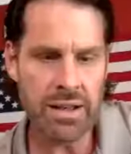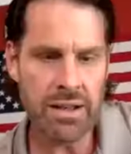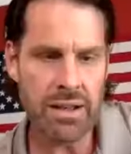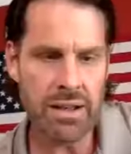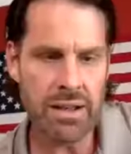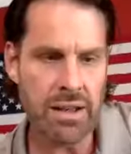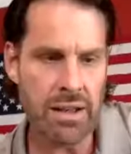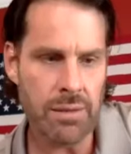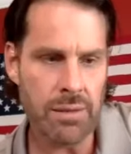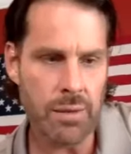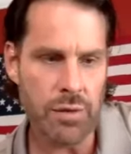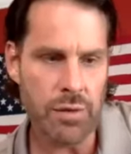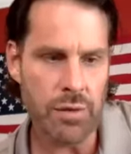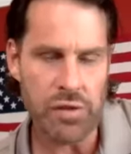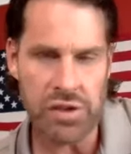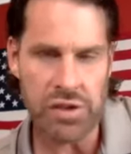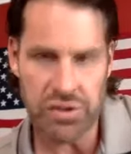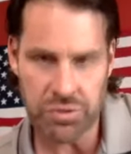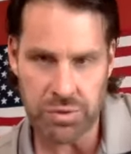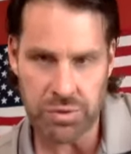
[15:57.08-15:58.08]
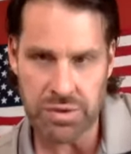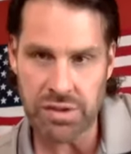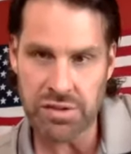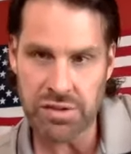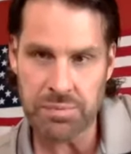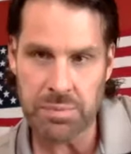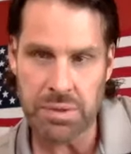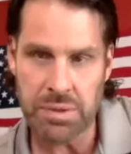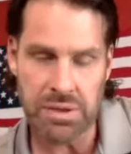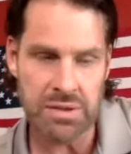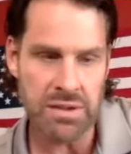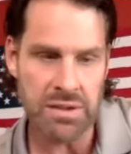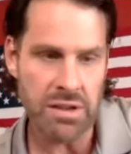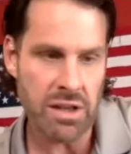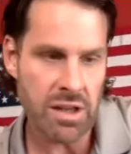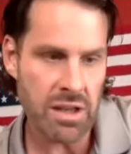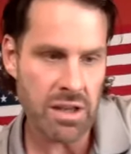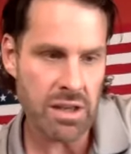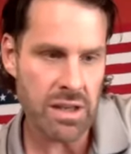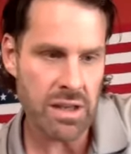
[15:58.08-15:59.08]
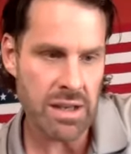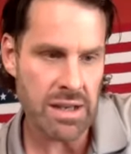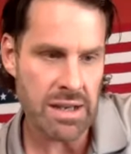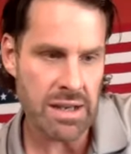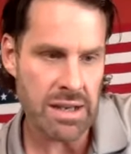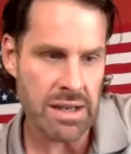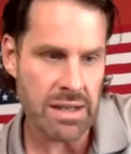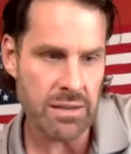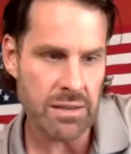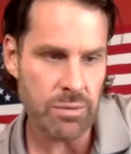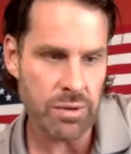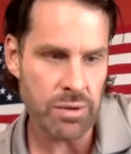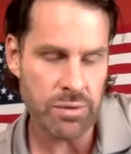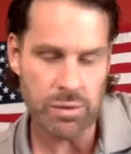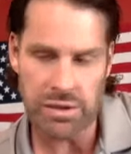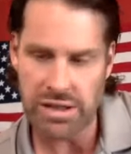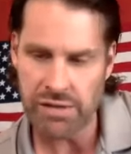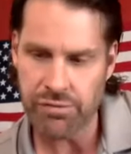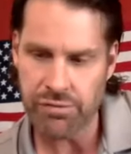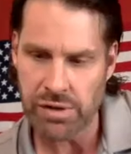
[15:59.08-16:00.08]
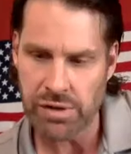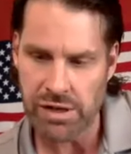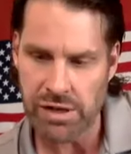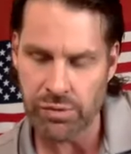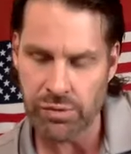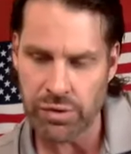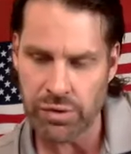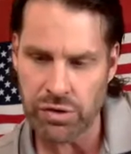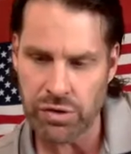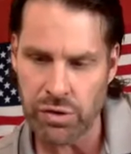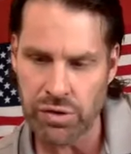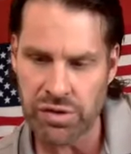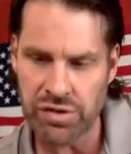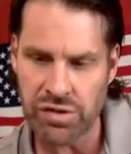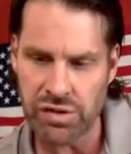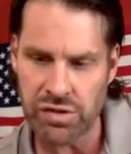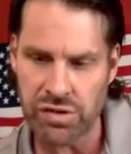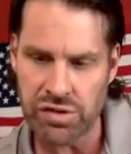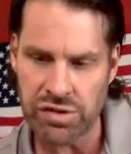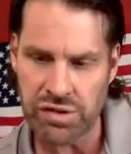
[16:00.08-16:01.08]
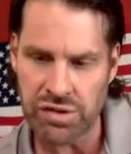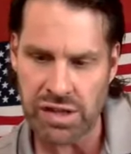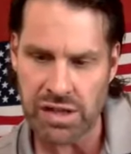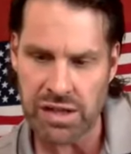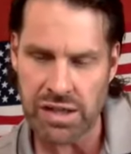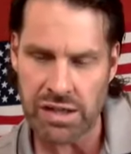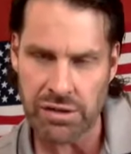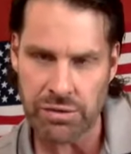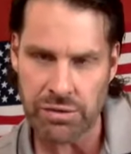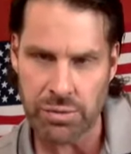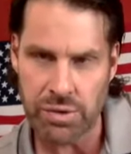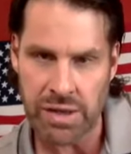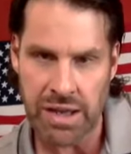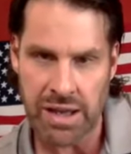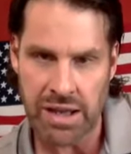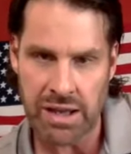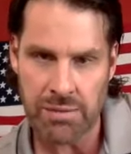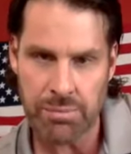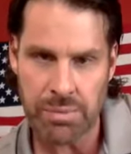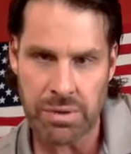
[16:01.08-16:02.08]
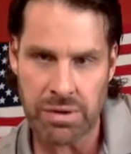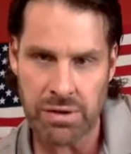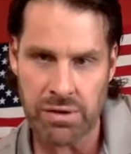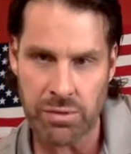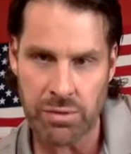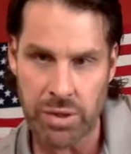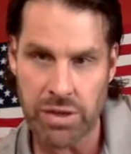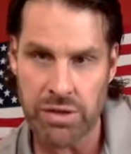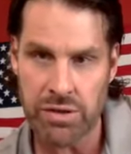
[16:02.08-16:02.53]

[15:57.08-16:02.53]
I'm going to finish with this, Bill. Today we left off with Coots here. Just kind of got through camp here. We are